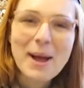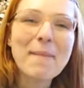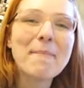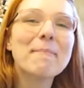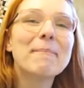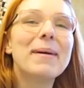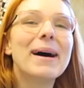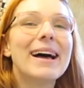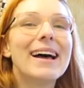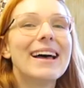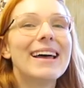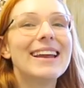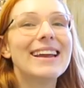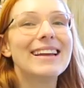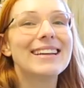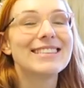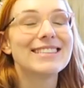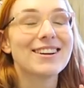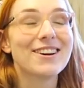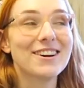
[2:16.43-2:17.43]

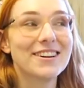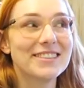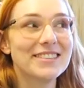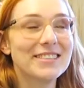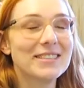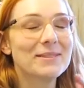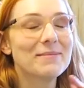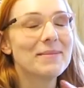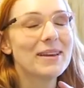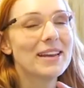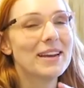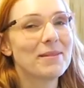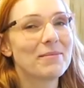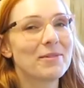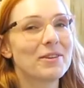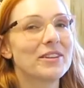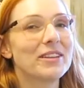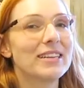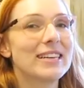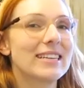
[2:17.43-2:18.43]
But it's awesome and I'm
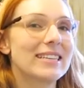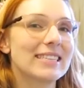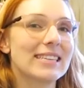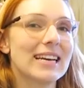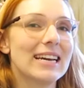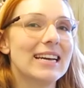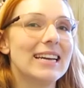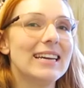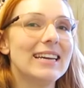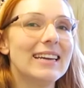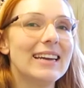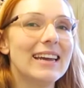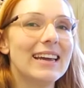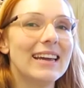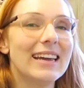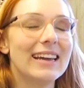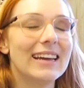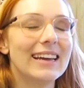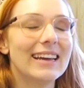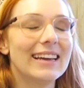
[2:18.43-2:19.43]
really excited,
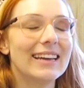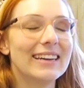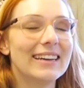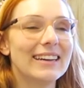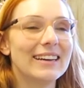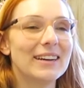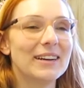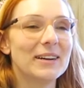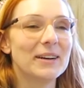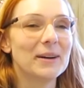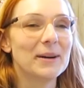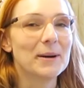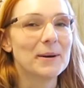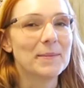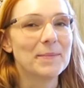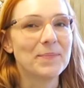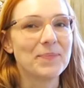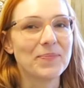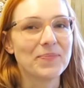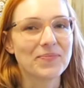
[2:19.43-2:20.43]
and
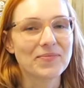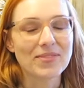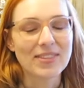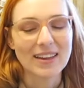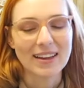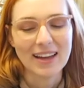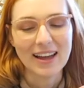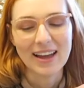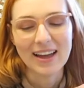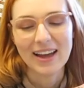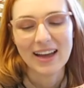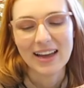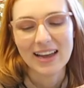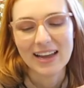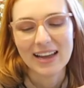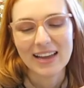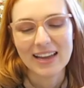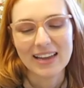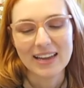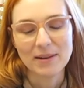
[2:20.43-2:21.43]
um,
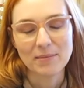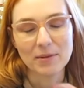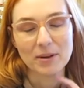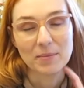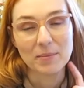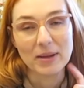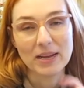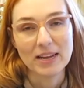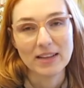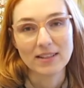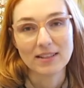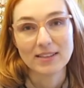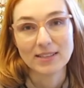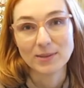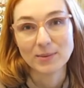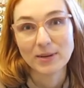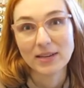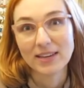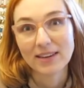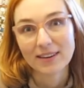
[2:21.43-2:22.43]
I am gonna make it
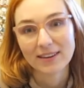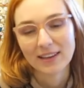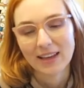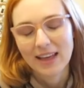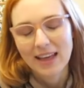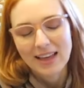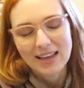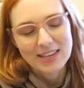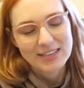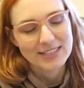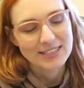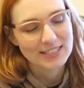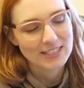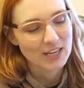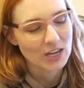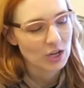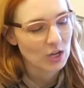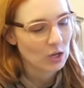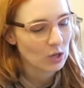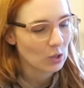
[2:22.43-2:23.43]
this week.
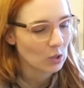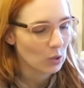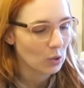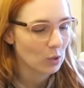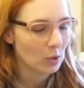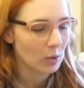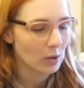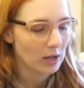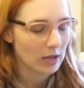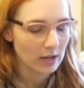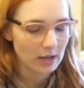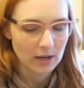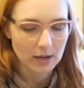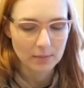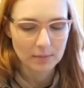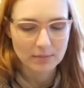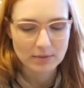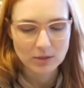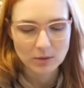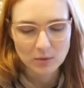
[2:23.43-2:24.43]
So
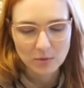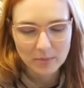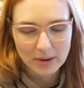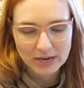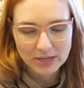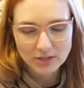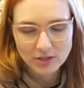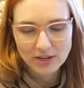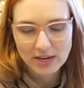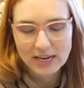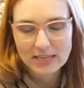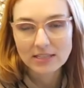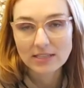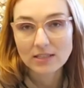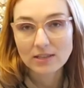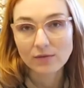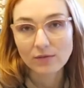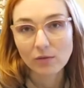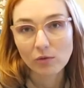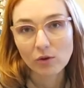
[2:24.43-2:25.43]
um, to remind you guys,
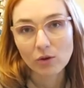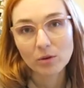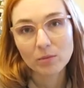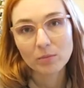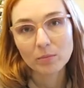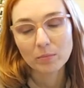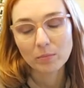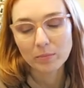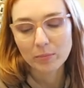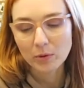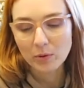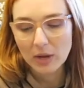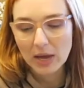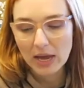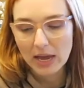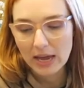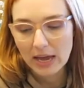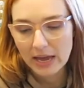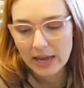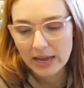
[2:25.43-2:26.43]
it's the Floral
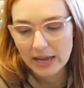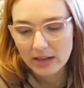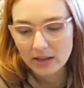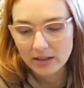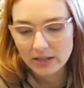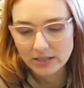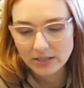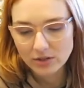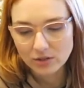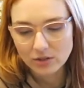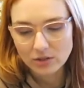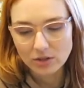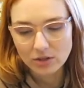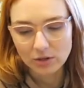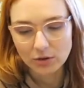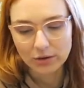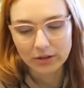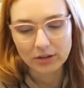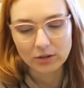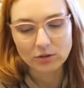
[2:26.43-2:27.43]
Bouquet Clusters
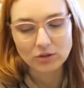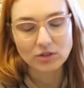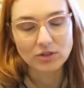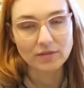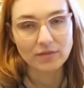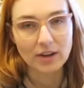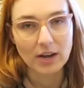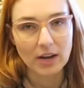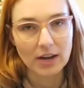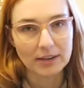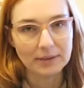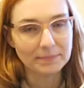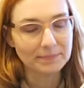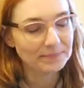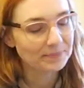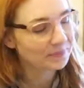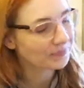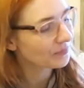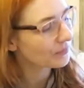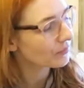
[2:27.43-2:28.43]
on Crinkle Chiffon.